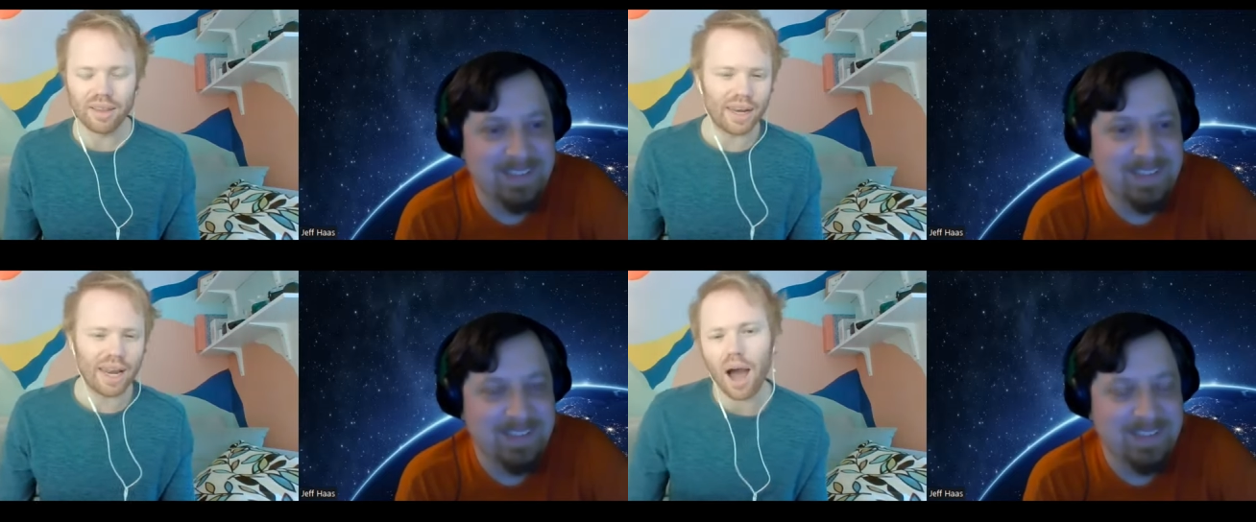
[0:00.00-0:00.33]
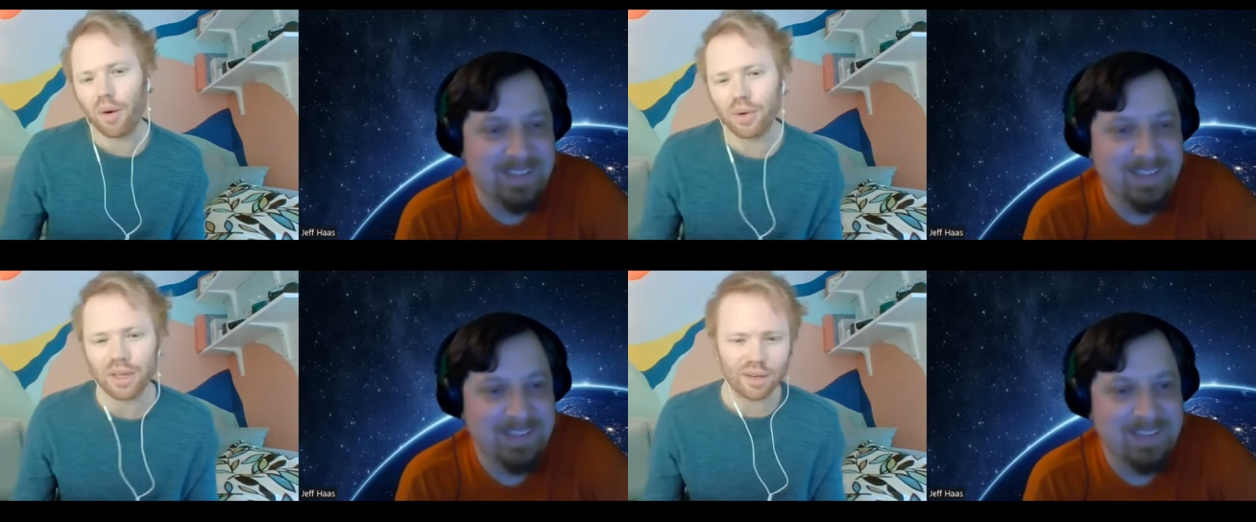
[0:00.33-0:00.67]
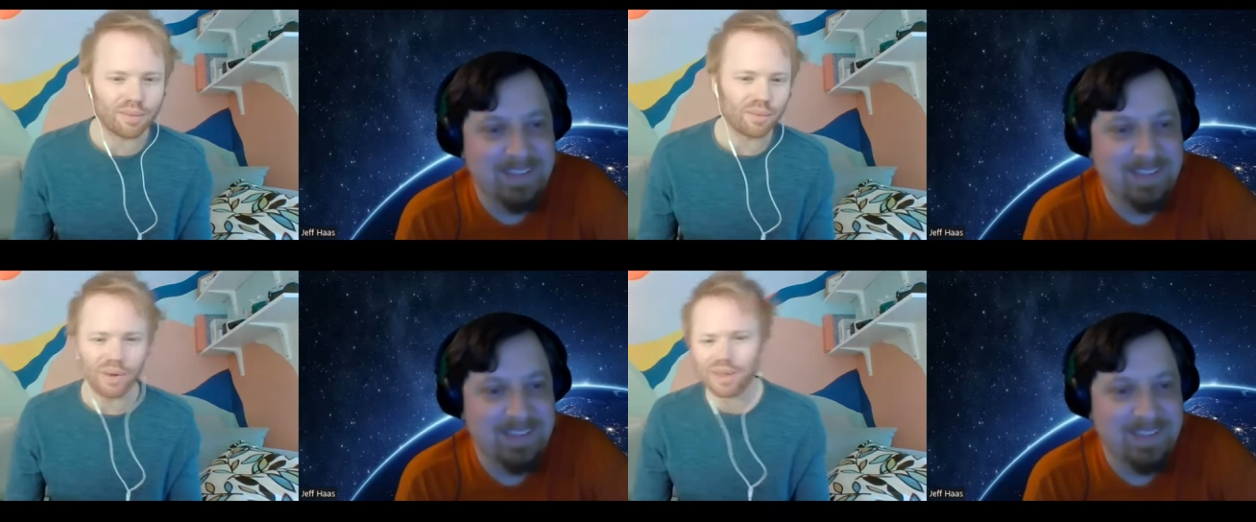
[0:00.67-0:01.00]
Speaker 1: that now we
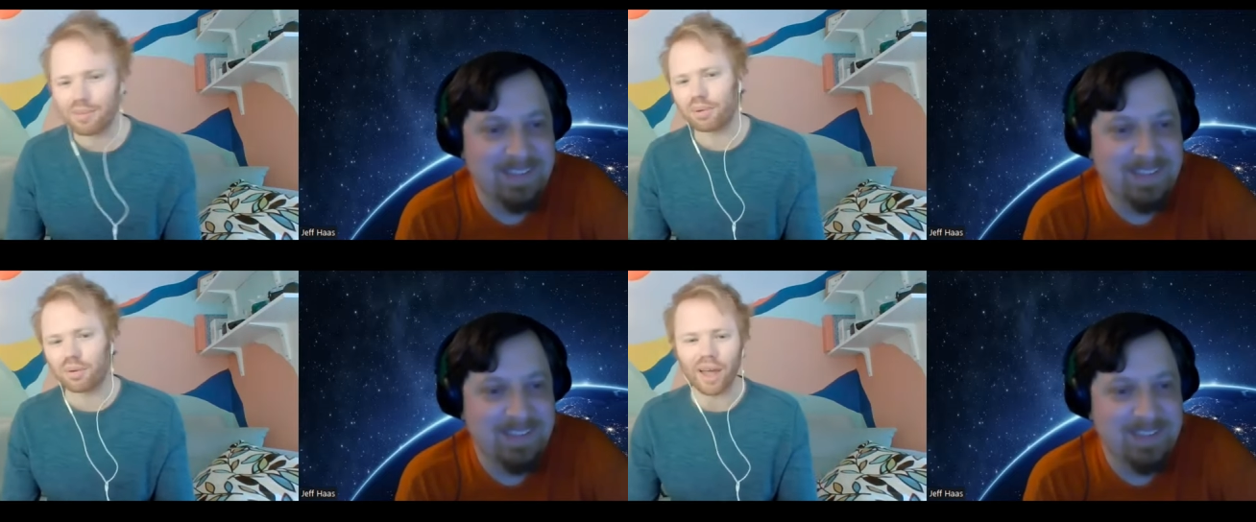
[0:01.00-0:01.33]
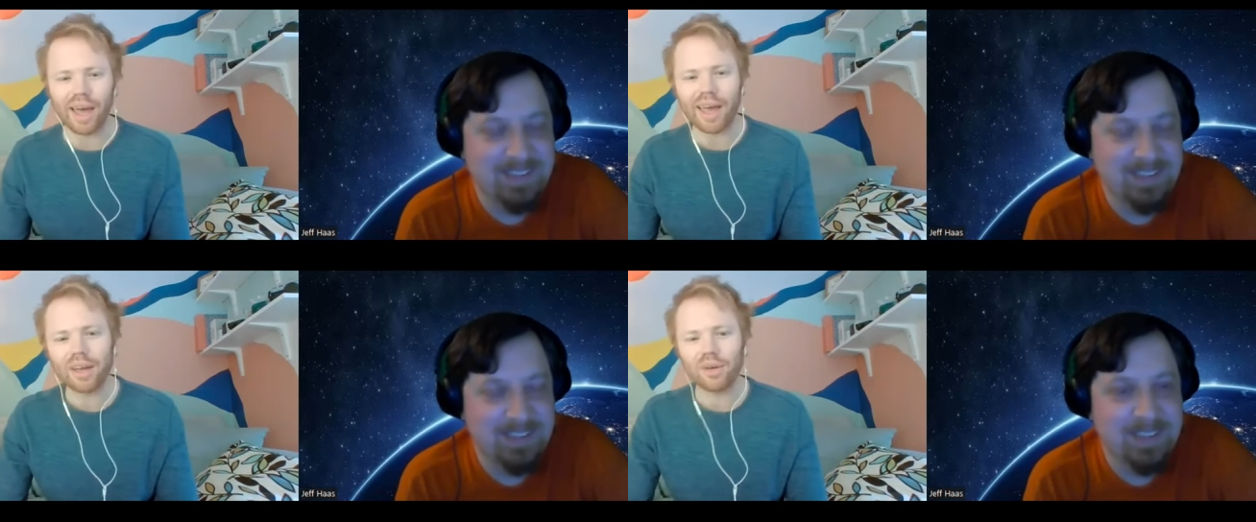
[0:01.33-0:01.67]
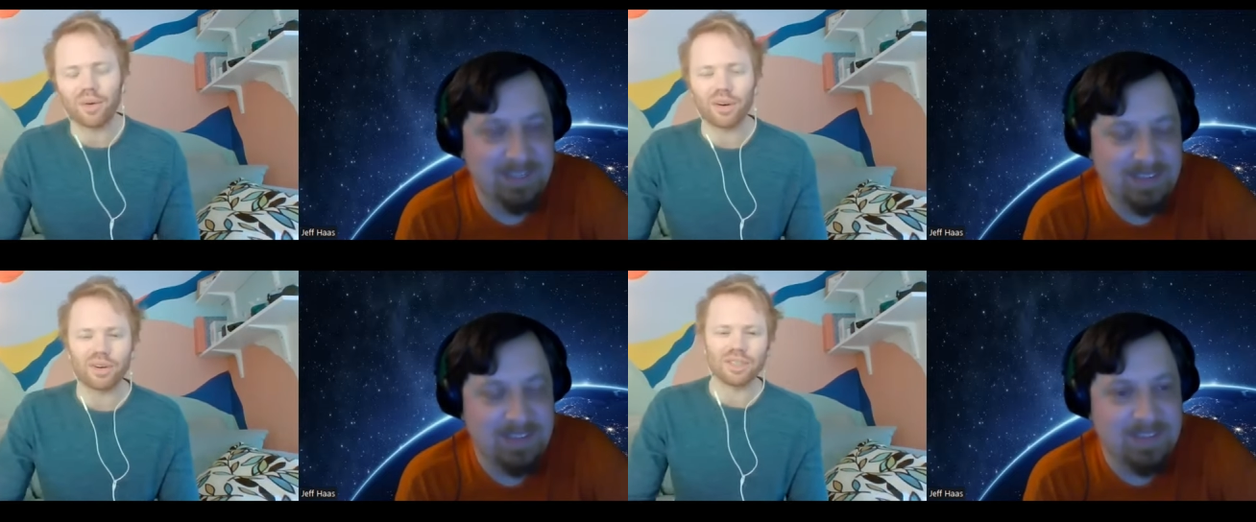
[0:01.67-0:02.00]
can we can play
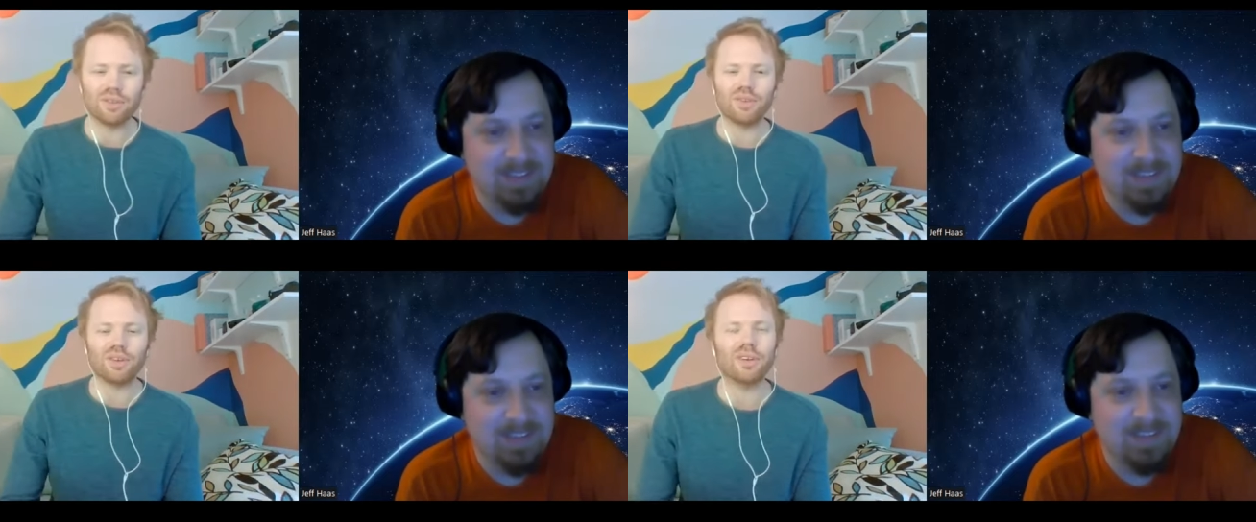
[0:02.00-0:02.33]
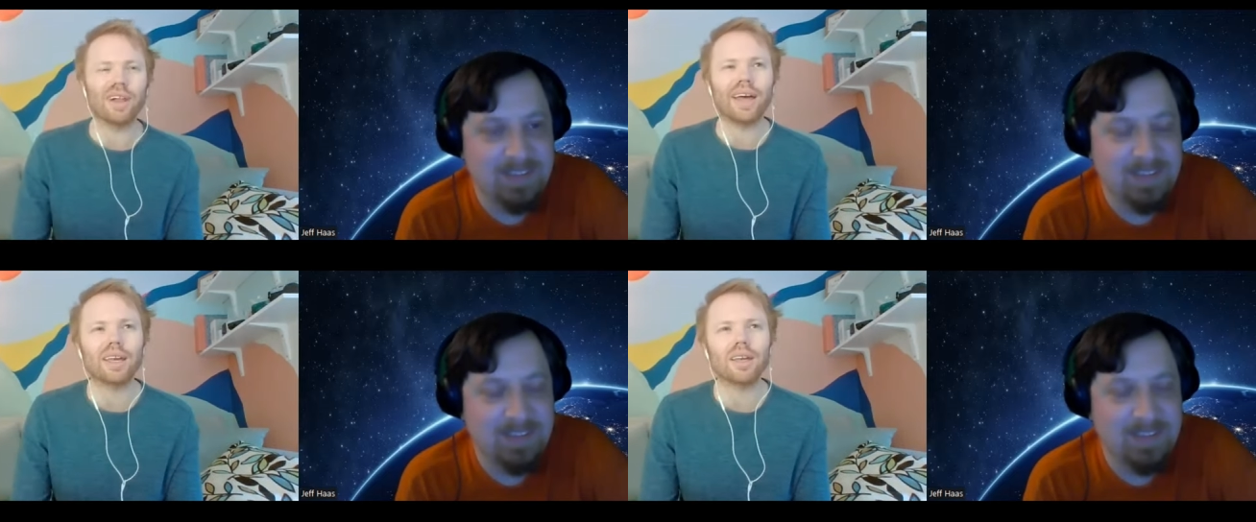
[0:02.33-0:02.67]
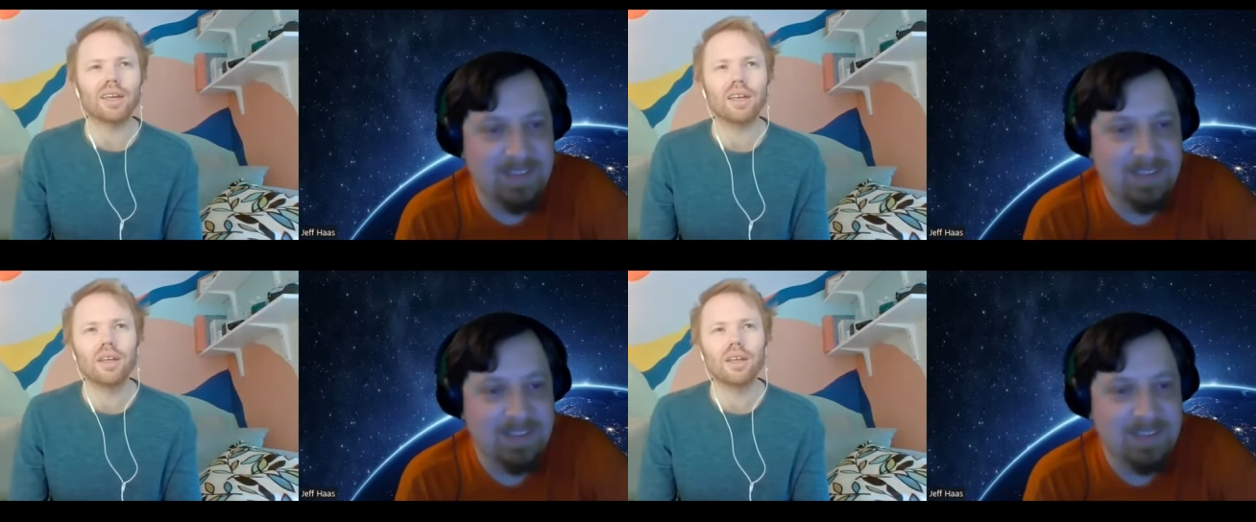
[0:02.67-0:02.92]
whereas if you're like